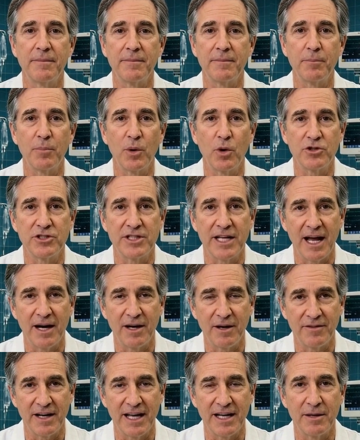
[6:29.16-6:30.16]
Most
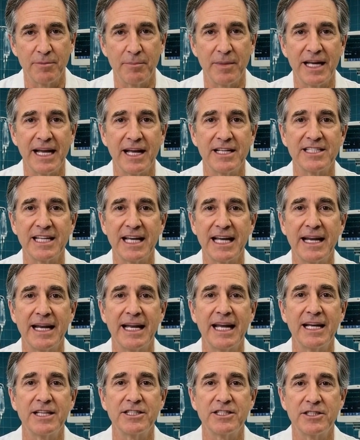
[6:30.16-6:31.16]
elevated PSA
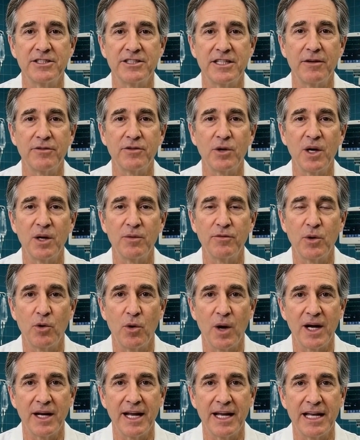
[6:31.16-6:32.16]
cases involve
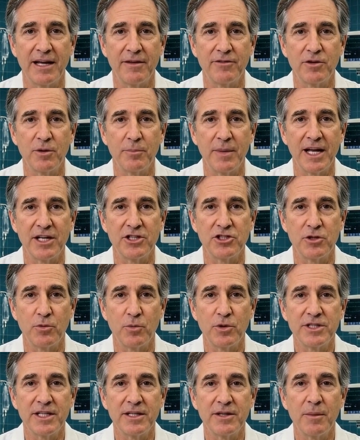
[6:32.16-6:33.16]
chronic inflammation
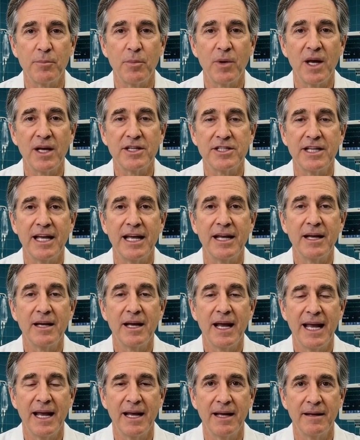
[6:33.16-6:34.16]
within the prostate
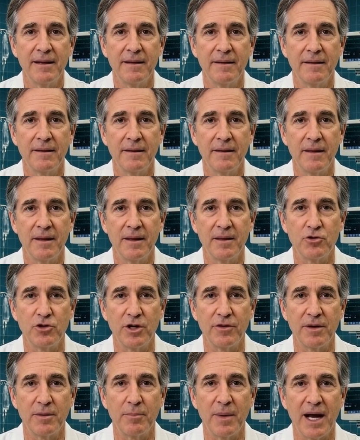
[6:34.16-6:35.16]
gland,
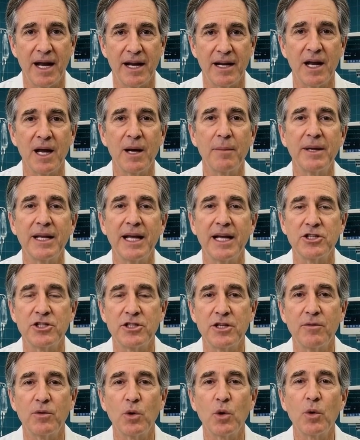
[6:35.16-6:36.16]
driven by a
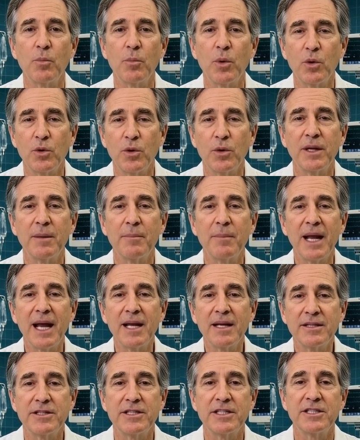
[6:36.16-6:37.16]
combination of hormonal
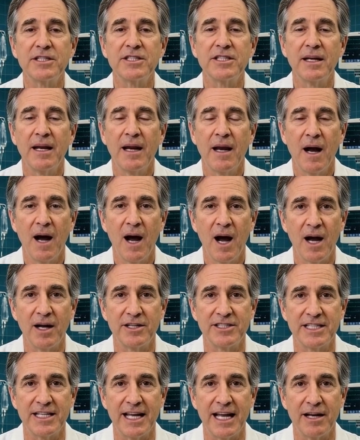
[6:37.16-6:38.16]
imbalances,
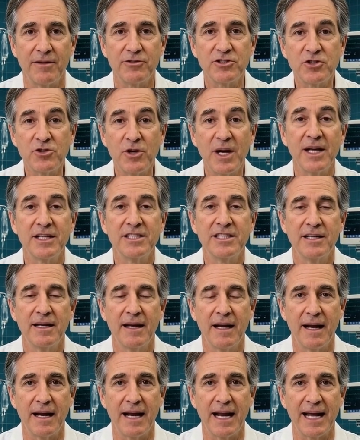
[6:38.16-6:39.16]
oxidative stress,
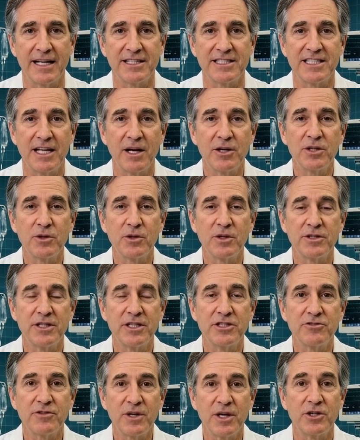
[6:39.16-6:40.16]
and cellular
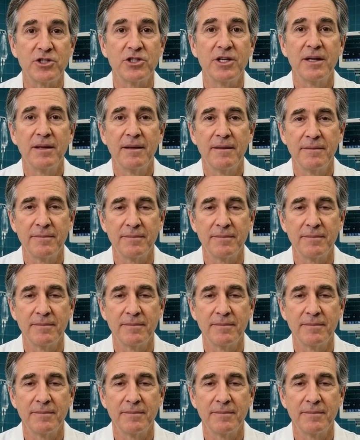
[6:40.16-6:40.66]
dysfunction.